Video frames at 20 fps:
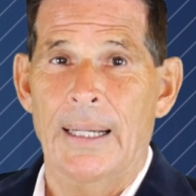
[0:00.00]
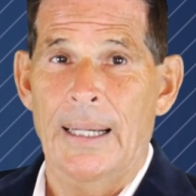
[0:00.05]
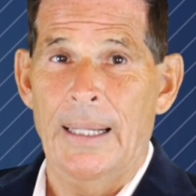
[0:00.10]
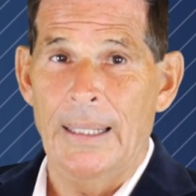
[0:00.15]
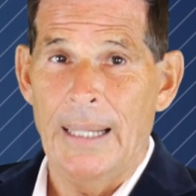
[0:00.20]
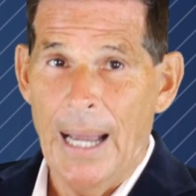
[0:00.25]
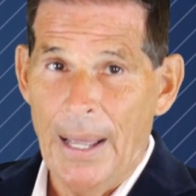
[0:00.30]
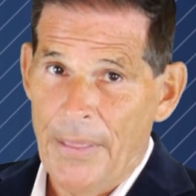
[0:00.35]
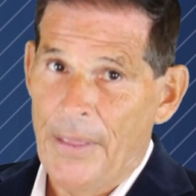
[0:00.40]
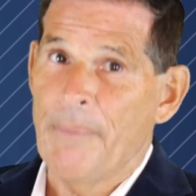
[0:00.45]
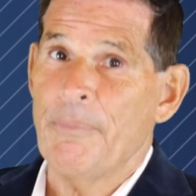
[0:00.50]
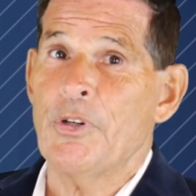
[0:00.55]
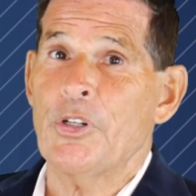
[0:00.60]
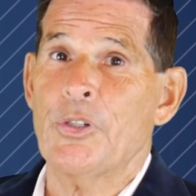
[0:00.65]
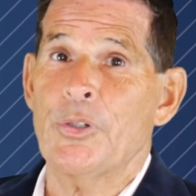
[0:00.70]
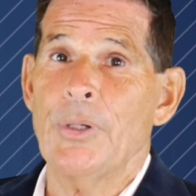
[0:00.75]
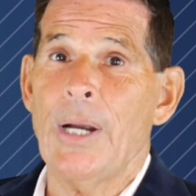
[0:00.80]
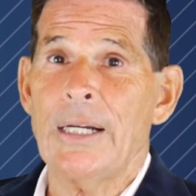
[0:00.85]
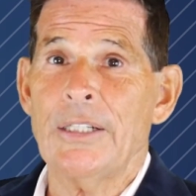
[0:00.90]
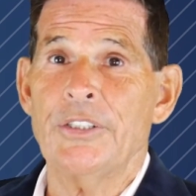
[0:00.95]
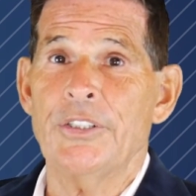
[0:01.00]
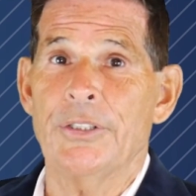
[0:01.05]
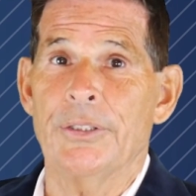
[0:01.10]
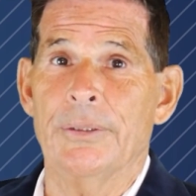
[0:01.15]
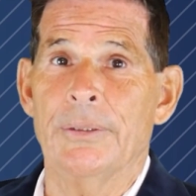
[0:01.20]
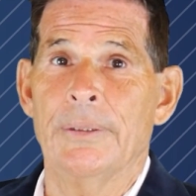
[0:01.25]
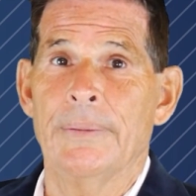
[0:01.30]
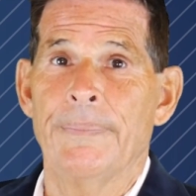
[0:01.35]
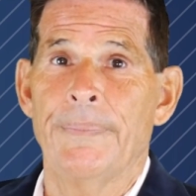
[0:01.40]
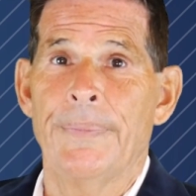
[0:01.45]
allow them to correct
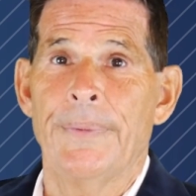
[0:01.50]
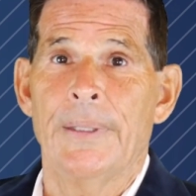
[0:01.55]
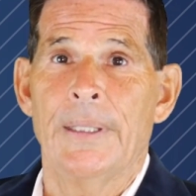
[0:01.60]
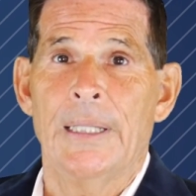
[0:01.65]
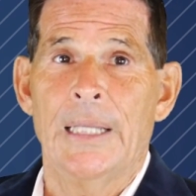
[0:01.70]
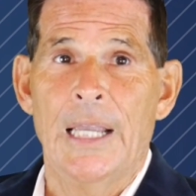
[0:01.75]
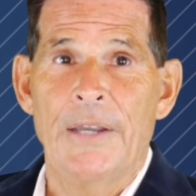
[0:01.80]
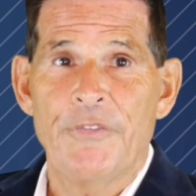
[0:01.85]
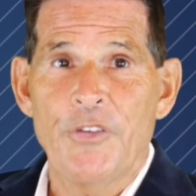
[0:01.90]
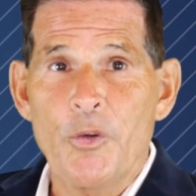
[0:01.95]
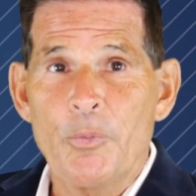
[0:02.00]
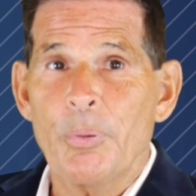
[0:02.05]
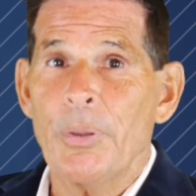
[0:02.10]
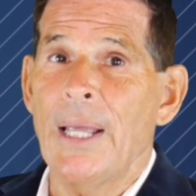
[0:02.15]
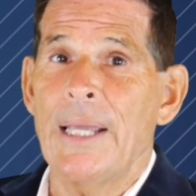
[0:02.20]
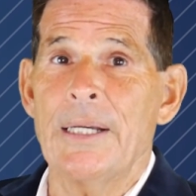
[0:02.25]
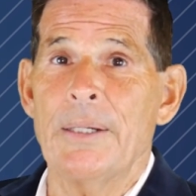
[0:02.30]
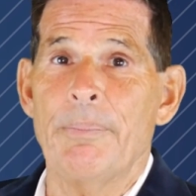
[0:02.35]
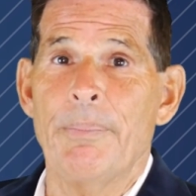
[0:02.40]
you if you played